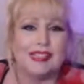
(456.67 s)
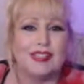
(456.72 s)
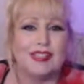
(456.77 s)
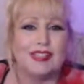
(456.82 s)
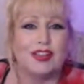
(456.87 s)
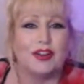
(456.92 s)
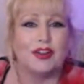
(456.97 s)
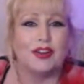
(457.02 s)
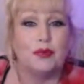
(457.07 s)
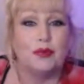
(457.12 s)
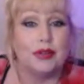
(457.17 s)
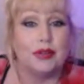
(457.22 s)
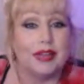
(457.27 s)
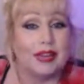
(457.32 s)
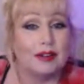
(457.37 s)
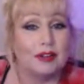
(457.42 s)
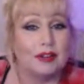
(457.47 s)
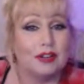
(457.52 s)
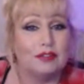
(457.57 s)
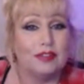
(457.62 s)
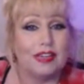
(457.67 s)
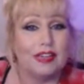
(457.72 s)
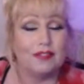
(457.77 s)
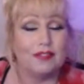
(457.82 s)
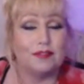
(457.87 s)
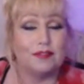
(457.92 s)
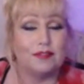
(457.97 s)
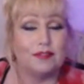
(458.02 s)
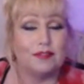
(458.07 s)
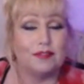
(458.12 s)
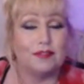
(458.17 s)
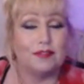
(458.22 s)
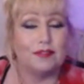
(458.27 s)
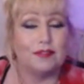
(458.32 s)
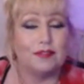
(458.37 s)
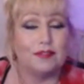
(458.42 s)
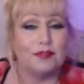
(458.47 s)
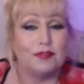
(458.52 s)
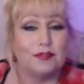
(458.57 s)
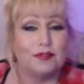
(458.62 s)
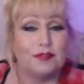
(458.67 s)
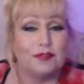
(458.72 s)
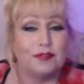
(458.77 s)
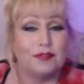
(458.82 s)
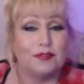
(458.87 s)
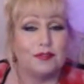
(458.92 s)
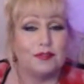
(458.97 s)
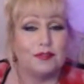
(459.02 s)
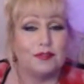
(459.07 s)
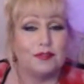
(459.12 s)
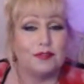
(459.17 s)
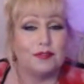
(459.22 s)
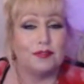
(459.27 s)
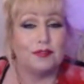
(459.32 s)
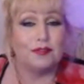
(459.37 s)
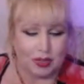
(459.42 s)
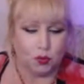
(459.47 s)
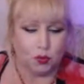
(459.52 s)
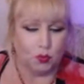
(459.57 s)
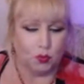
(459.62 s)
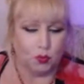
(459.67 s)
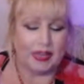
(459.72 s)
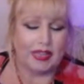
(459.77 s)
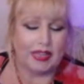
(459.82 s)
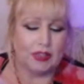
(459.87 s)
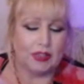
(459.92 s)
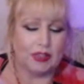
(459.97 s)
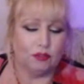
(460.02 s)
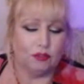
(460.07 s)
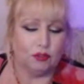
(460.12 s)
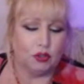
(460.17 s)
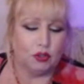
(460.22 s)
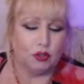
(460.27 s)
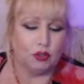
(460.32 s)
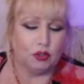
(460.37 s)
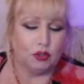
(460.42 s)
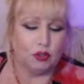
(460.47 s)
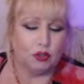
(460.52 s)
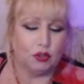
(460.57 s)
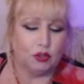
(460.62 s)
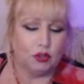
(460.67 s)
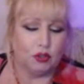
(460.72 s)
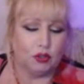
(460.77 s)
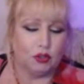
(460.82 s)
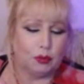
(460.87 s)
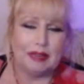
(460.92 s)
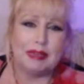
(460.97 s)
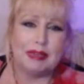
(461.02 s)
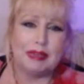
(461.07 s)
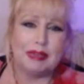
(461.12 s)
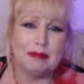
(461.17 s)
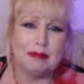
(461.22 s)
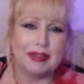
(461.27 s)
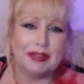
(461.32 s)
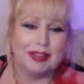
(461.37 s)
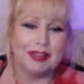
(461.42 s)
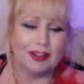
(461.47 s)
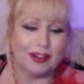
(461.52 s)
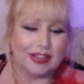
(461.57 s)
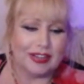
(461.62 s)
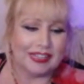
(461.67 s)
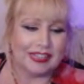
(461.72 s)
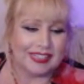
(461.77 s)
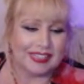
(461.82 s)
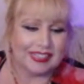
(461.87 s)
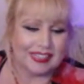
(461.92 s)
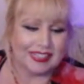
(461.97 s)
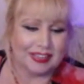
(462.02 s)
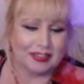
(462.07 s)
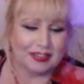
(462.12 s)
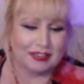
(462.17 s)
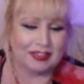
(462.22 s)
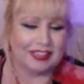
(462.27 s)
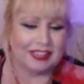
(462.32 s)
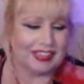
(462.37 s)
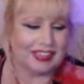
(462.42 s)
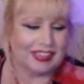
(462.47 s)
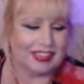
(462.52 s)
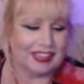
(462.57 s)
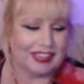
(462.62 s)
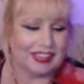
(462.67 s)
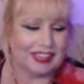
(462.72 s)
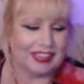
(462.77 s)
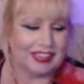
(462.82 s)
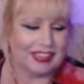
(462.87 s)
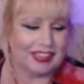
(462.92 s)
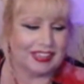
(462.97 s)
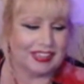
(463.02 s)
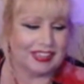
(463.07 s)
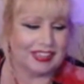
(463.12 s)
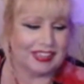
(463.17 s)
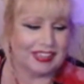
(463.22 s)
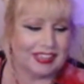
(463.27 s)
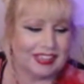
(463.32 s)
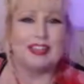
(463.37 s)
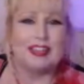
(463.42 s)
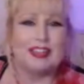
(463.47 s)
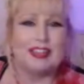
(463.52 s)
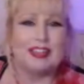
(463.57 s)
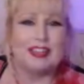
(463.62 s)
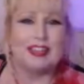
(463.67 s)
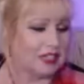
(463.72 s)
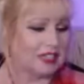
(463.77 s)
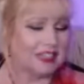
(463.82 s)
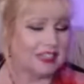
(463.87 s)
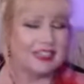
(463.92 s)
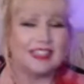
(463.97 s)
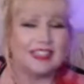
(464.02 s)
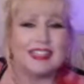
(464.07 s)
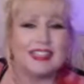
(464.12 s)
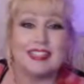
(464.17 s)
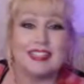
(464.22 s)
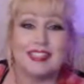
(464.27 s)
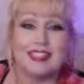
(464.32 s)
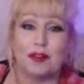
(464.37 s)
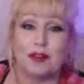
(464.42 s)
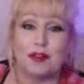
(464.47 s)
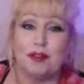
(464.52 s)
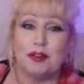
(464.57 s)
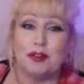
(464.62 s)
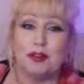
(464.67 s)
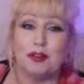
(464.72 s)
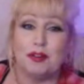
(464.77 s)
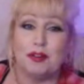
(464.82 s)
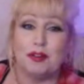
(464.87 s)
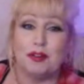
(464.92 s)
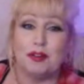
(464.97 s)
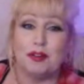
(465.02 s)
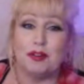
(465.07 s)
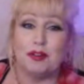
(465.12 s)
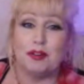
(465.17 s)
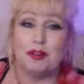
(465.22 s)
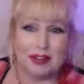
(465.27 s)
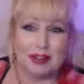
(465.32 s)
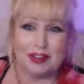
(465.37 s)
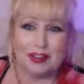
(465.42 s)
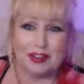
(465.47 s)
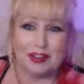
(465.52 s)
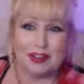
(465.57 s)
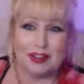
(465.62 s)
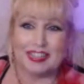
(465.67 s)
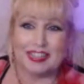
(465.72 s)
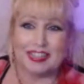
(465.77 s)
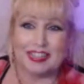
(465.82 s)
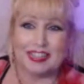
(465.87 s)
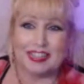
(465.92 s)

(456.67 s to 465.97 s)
Okay, so we're now going to read for Geminis. The royal we, me and my guides. So here we go. What is going on with Geminis?